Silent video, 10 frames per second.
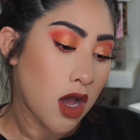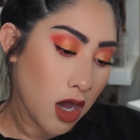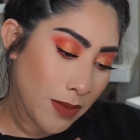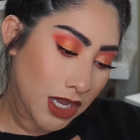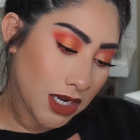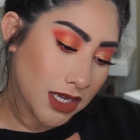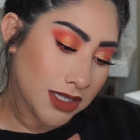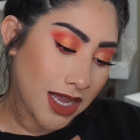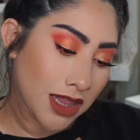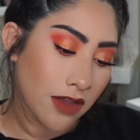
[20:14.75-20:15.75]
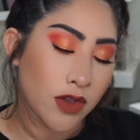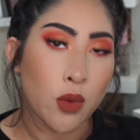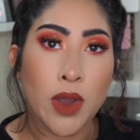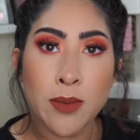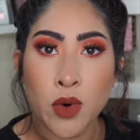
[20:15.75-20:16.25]
Oh my goodness, I love
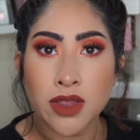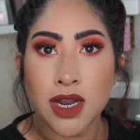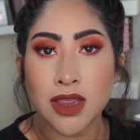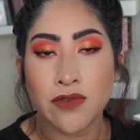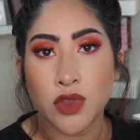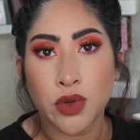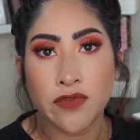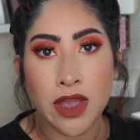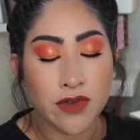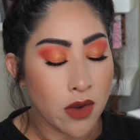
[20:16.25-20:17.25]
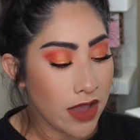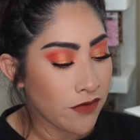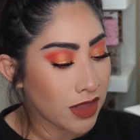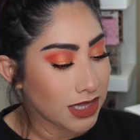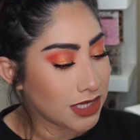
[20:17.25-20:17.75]
it way more than I love the 350. I
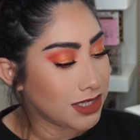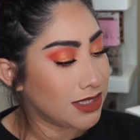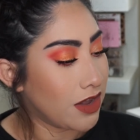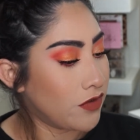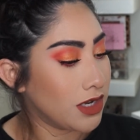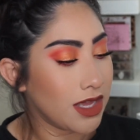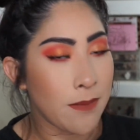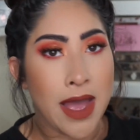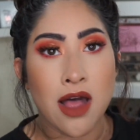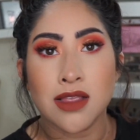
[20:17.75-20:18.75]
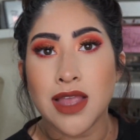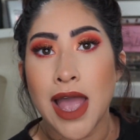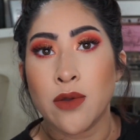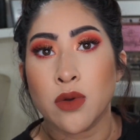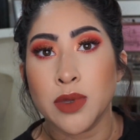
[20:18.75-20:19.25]
feel like this is definitely a palette
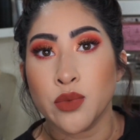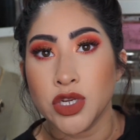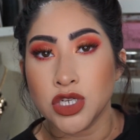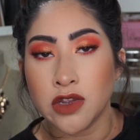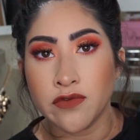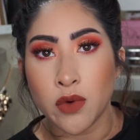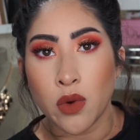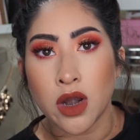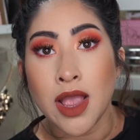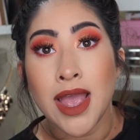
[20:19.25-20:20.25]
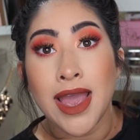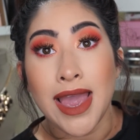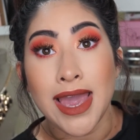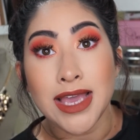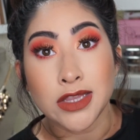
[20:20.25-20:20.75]
that I will be reaching for
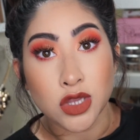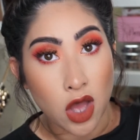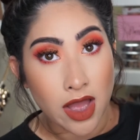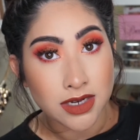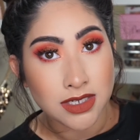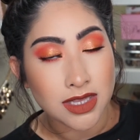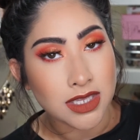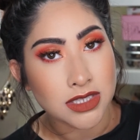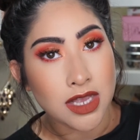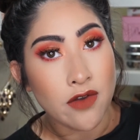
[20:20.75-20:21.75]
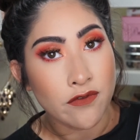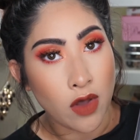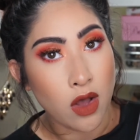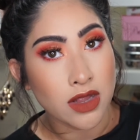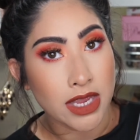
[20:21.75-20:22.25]
a lot this
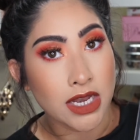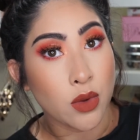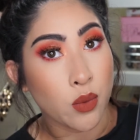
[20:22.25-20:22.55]
fall and